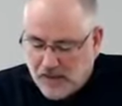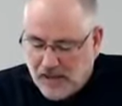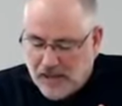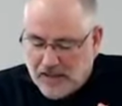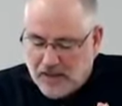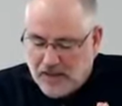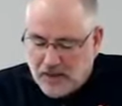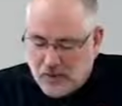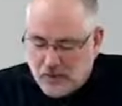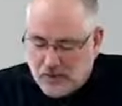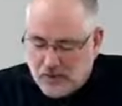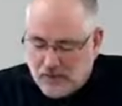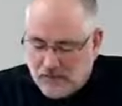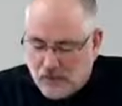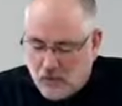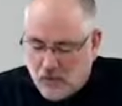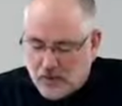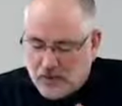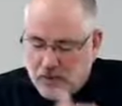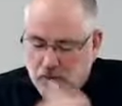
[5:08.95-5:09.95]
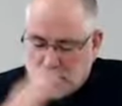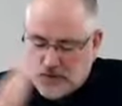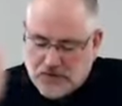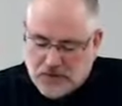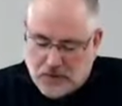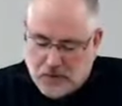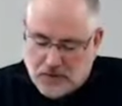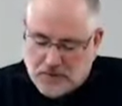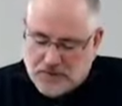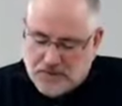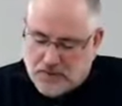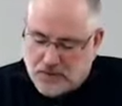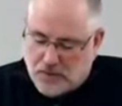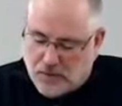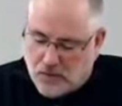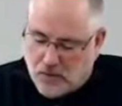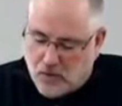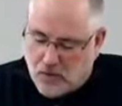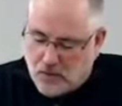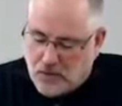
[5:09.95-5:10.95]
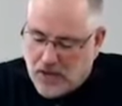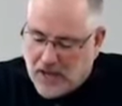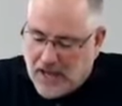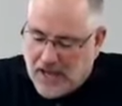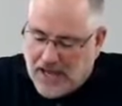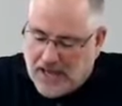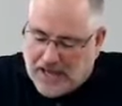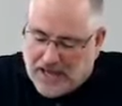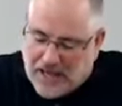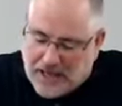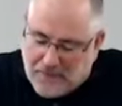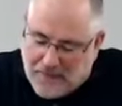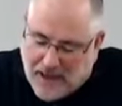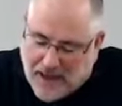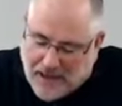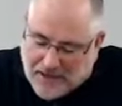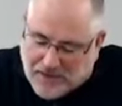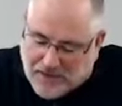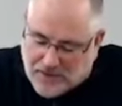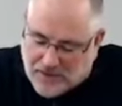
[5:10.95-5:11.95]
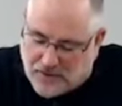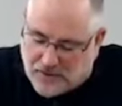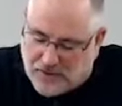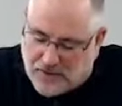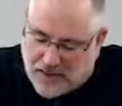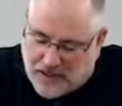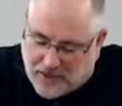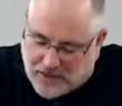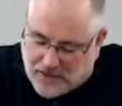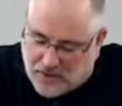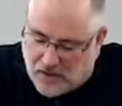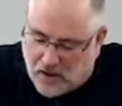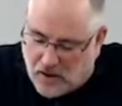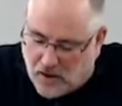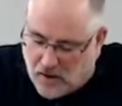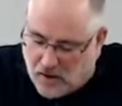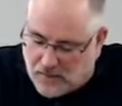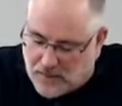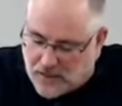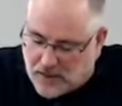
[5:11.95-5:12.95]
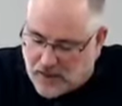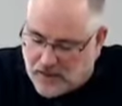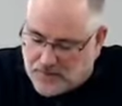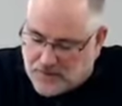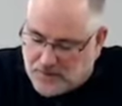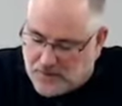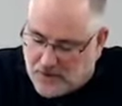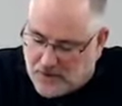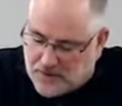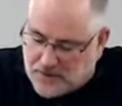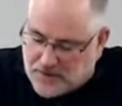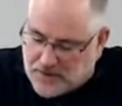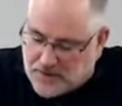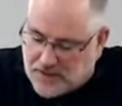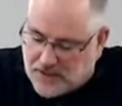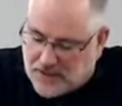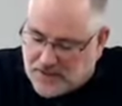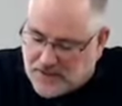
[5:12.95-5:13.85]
and Henry IV usurps the throne, and he passes the next law that comes upon the scene.